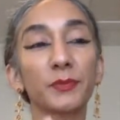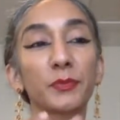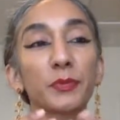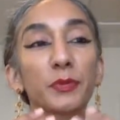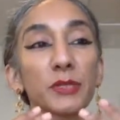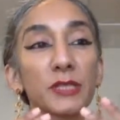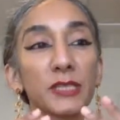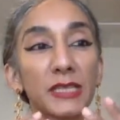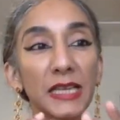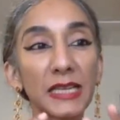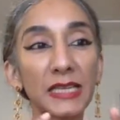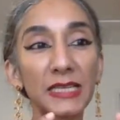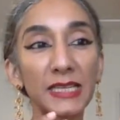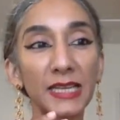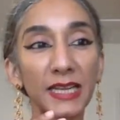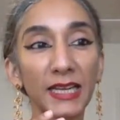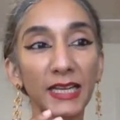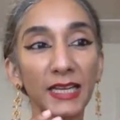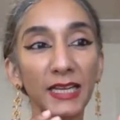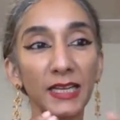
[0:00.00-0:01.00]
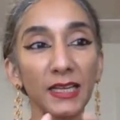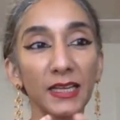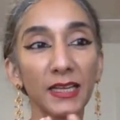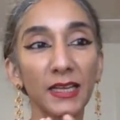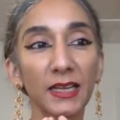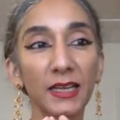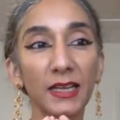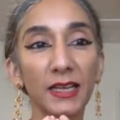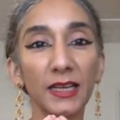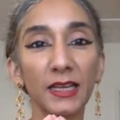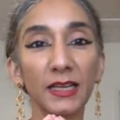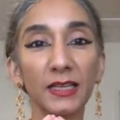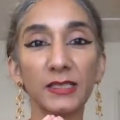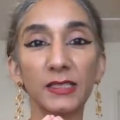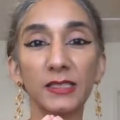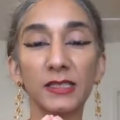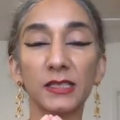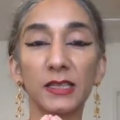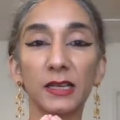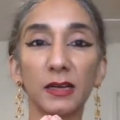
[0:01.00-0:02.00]
presenting
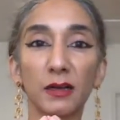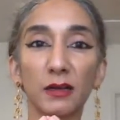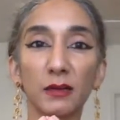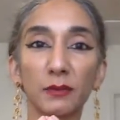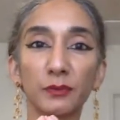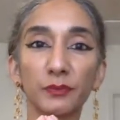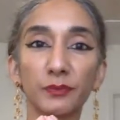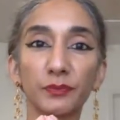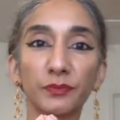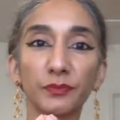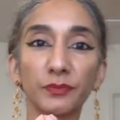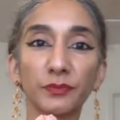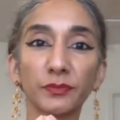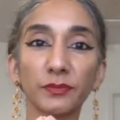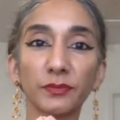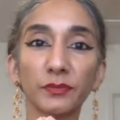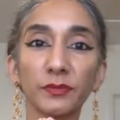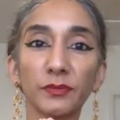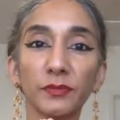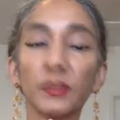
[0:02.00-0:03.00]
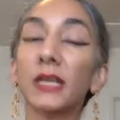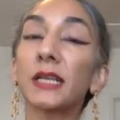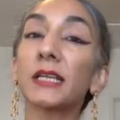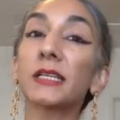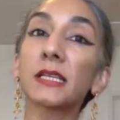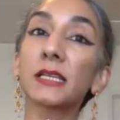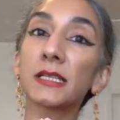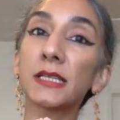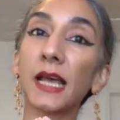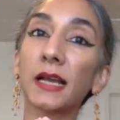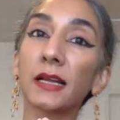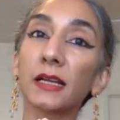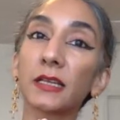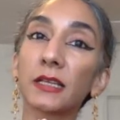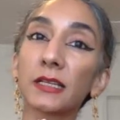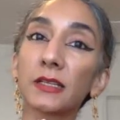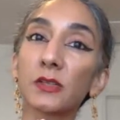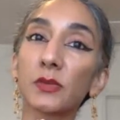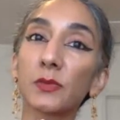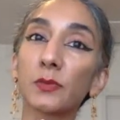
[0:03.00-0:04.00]
his
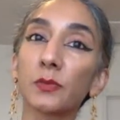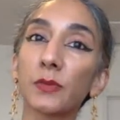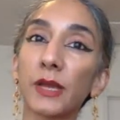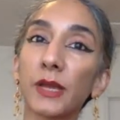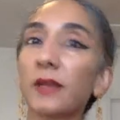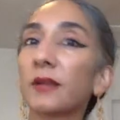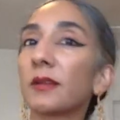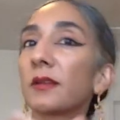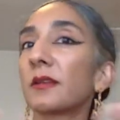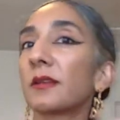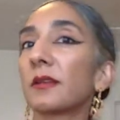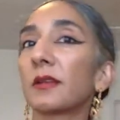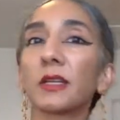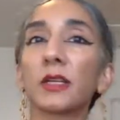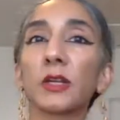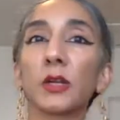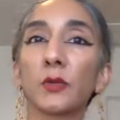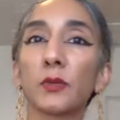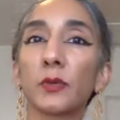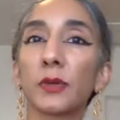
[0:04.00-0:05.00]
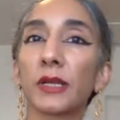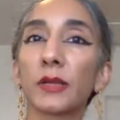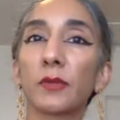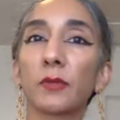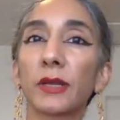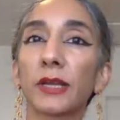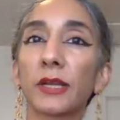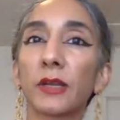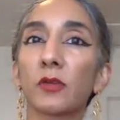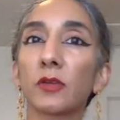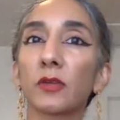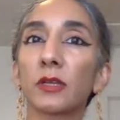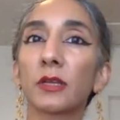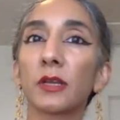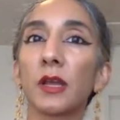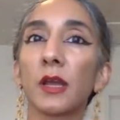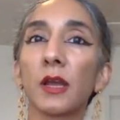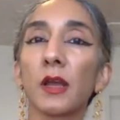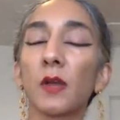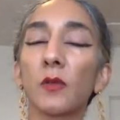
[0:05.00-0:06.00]
antagonism. And
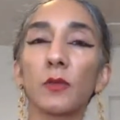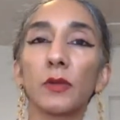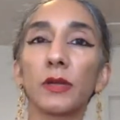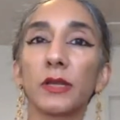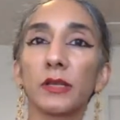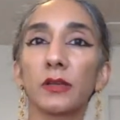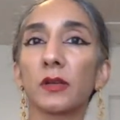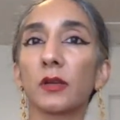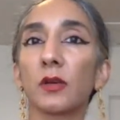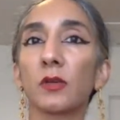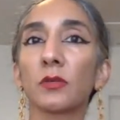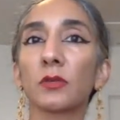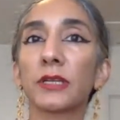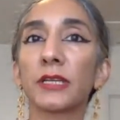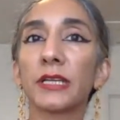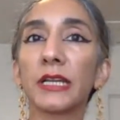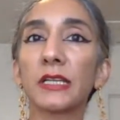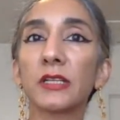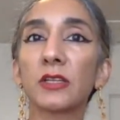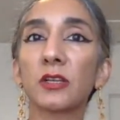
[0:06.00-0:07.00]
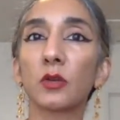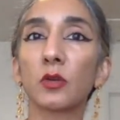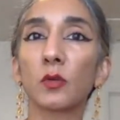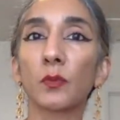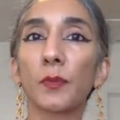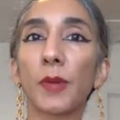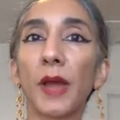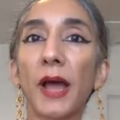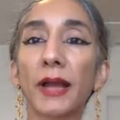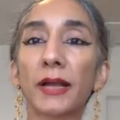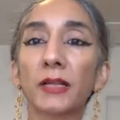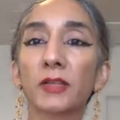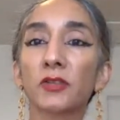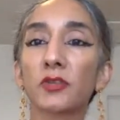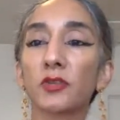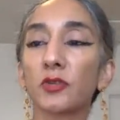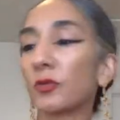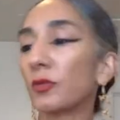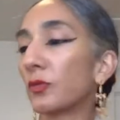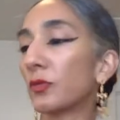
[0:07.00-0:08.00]
we only need to look back
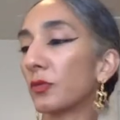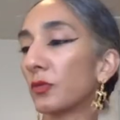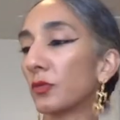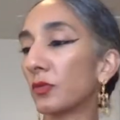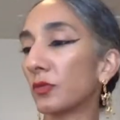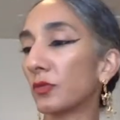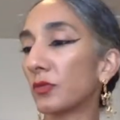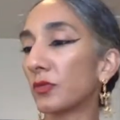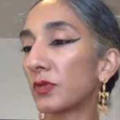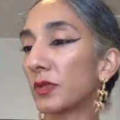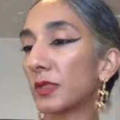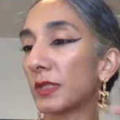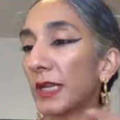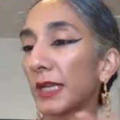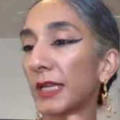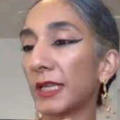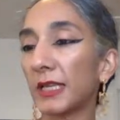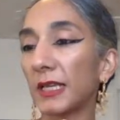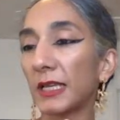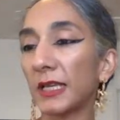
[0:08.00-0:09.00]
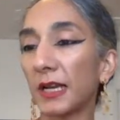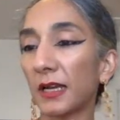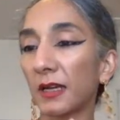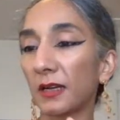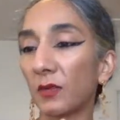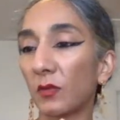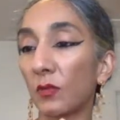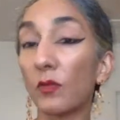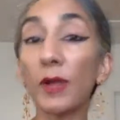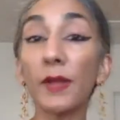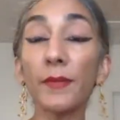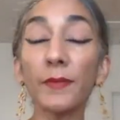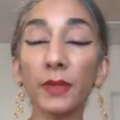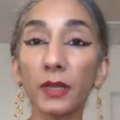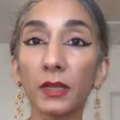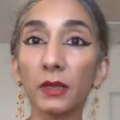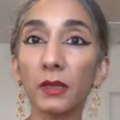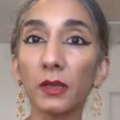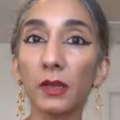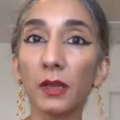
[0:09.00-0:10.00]
to, say, the young
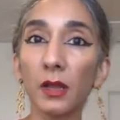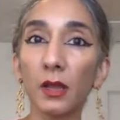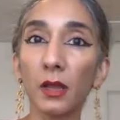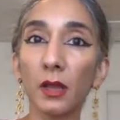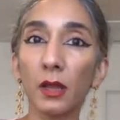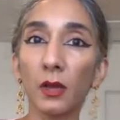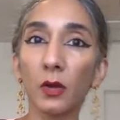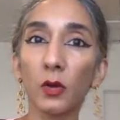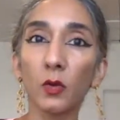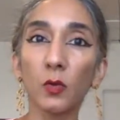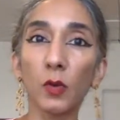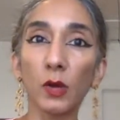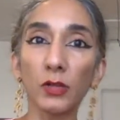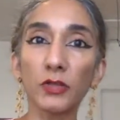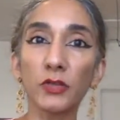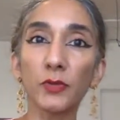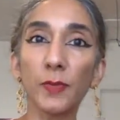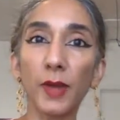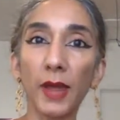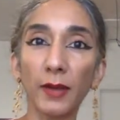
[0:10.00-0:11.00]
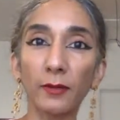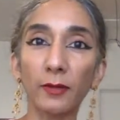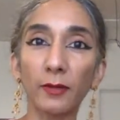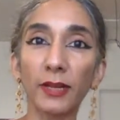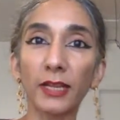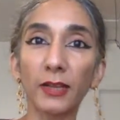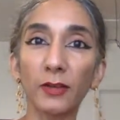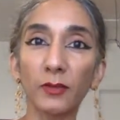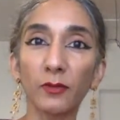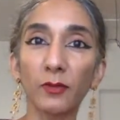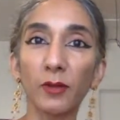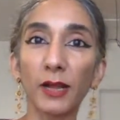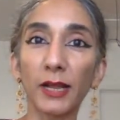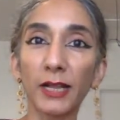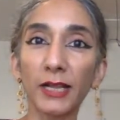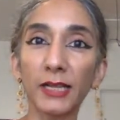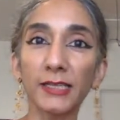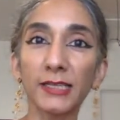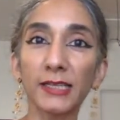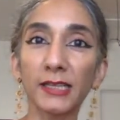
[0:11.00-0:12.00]
women who want to marry,
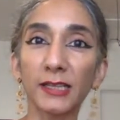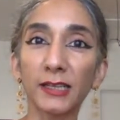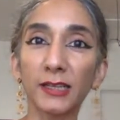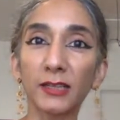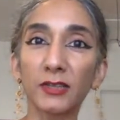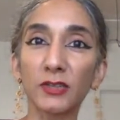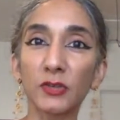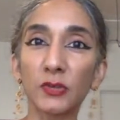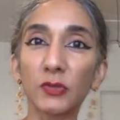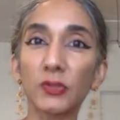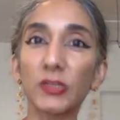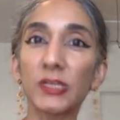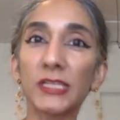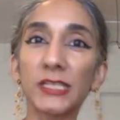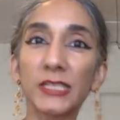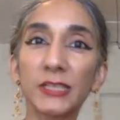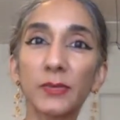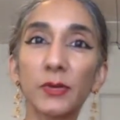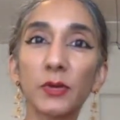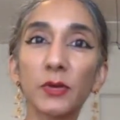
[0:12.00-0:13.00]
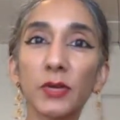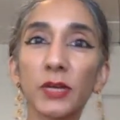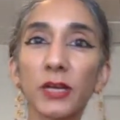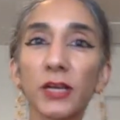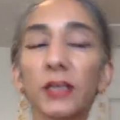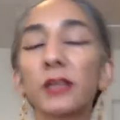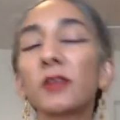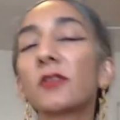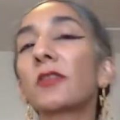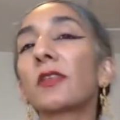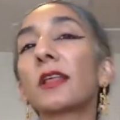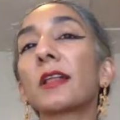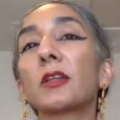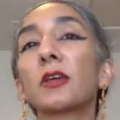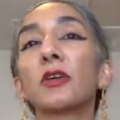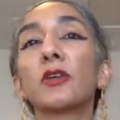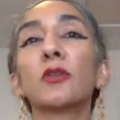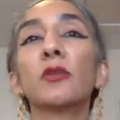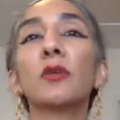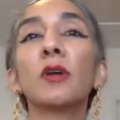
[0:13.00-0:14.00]
right? So Desdemona in
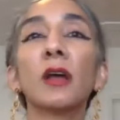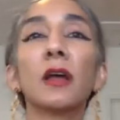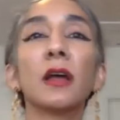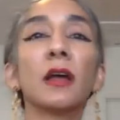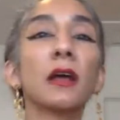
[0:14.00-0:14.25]
Othello,